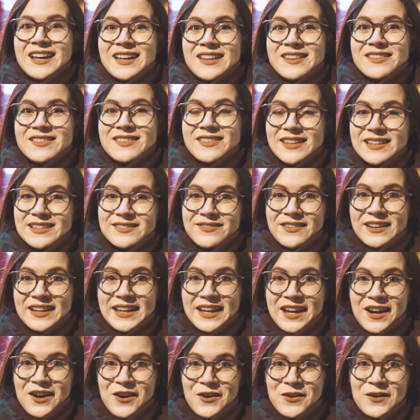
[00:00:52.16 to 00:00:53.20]
this
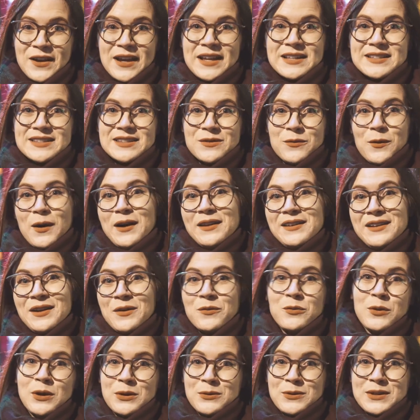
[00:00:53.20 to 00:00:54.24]
video is the one
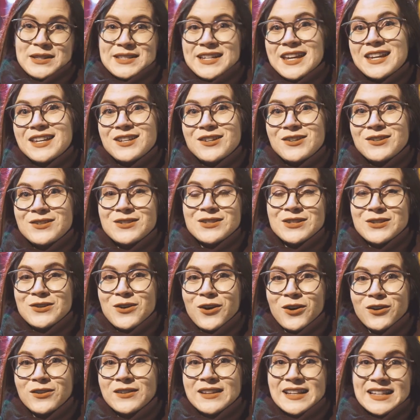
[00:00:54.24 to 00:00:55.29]
where we take you to
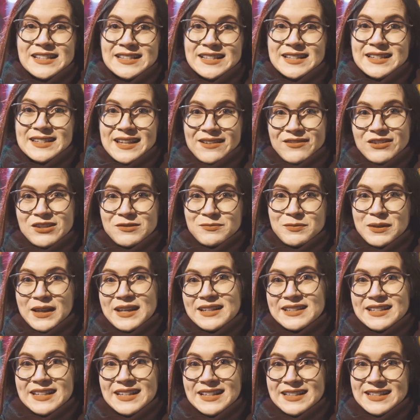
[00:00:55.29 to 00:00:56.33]
all these 7
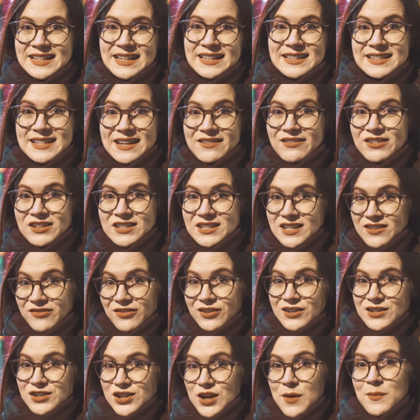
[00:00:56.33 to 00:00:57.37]
places in 7
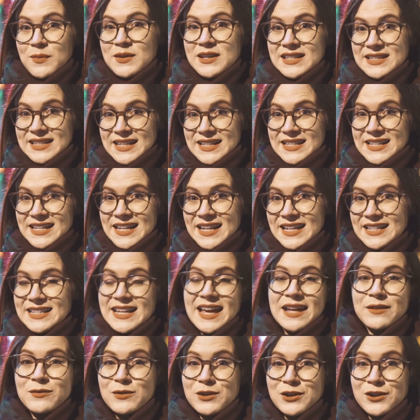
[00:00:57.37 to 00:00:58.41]
different Japanese cities,
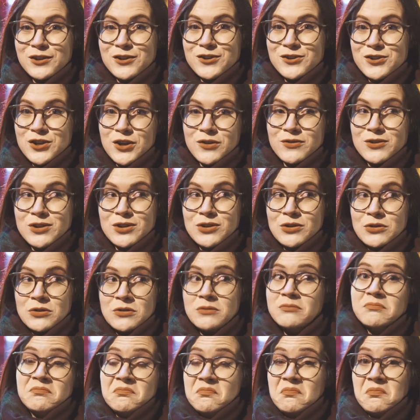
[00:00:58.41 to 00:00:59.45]
and we're gonna show
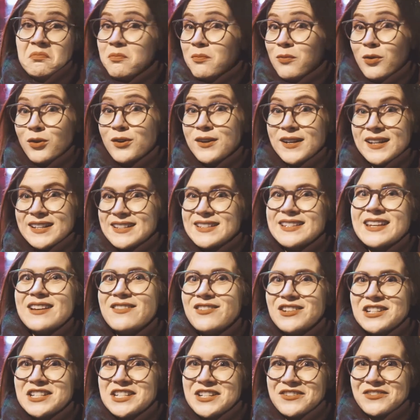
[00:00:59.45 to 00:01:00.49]
you more than
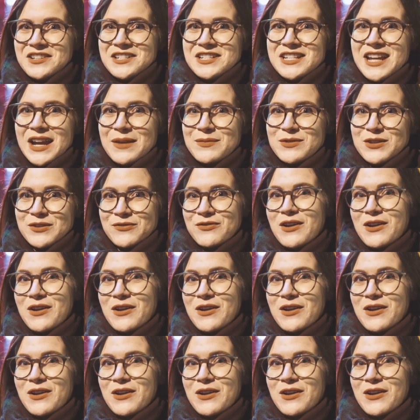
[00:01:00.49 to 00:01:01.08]
7 different types of